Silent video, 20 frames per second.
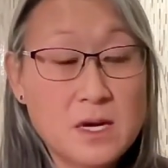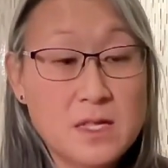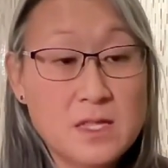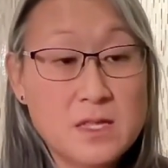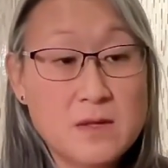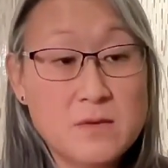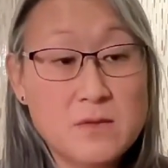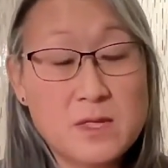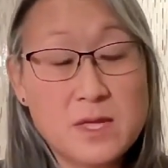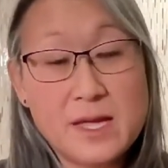
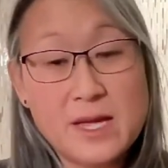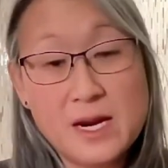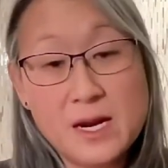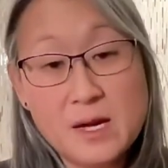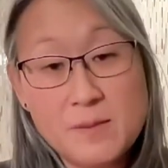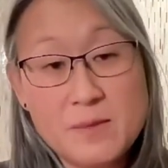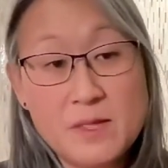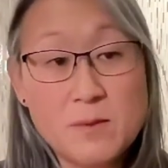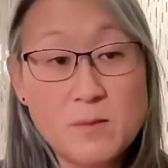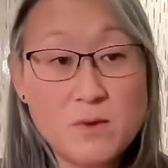They get
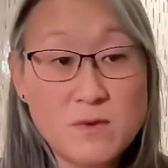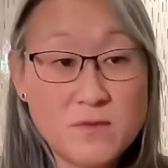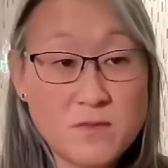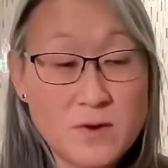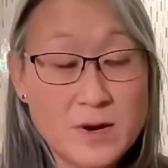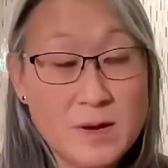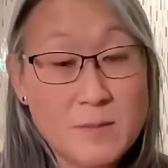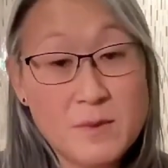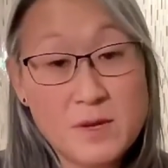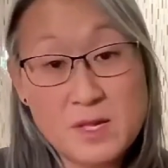up and they move
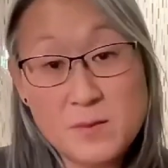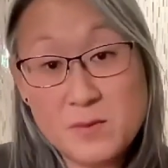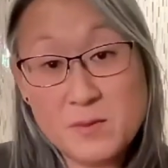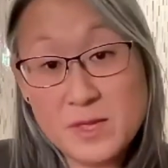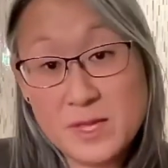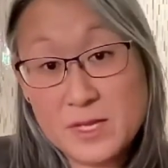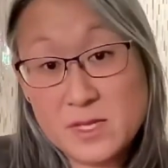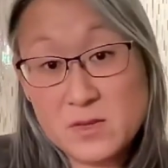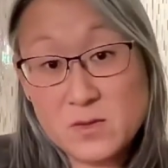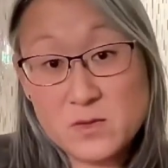around, but when
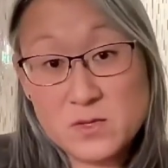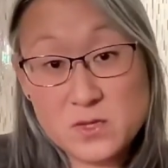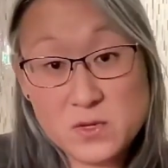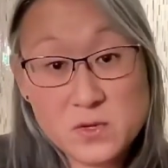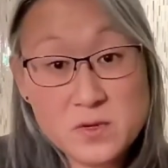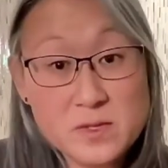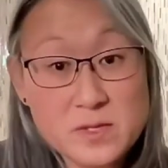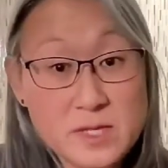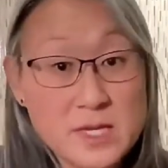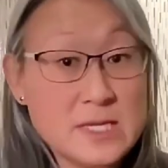they do
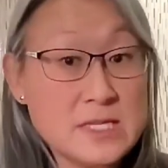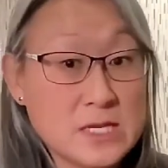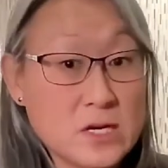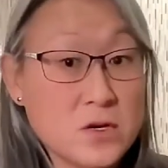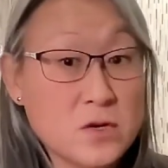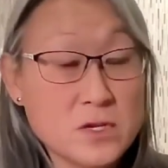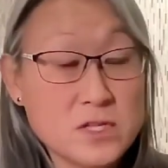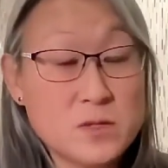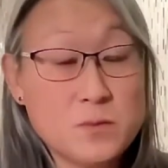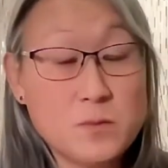certain things, it
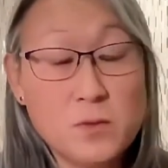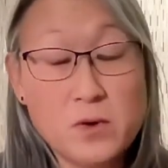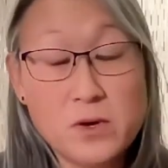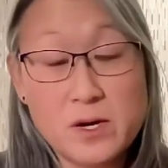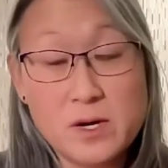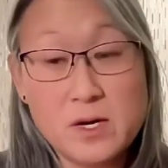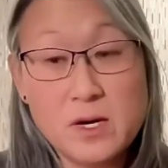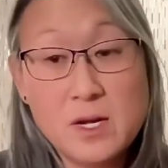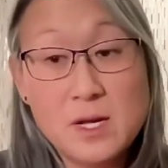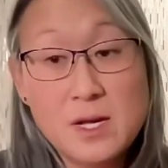hurts
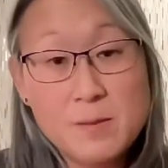more.